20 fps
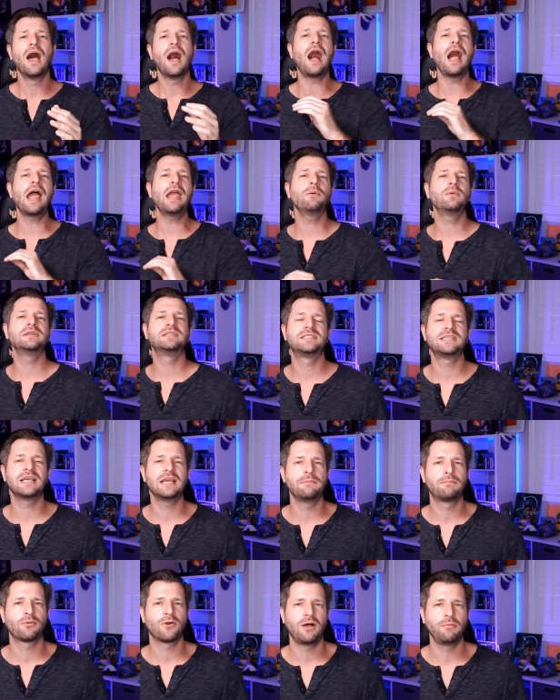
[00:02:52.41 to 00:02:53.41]
I would say
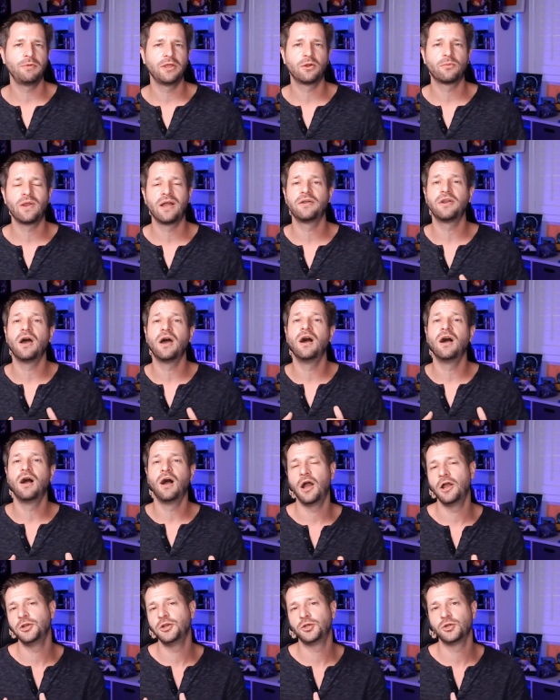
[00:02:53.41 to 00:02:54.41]
probably around
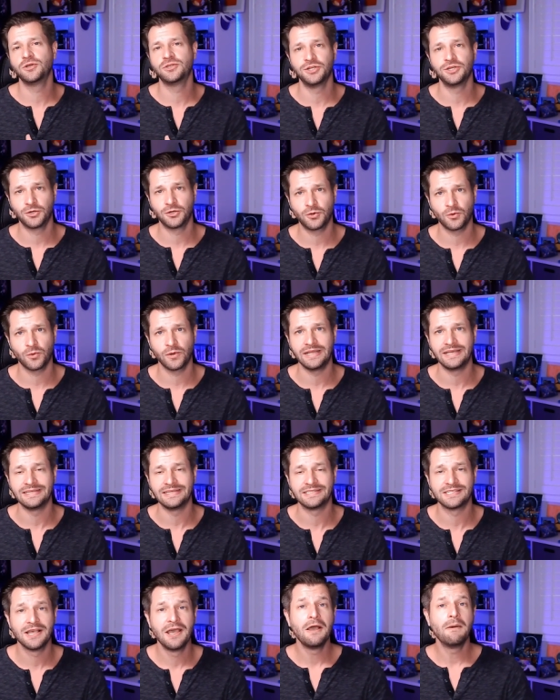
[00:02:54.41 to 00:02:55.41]
100
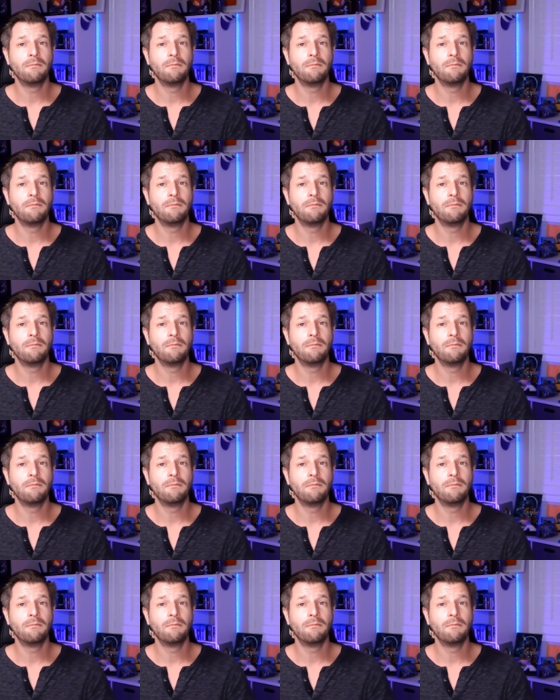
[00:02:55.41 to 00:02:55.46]
degrees.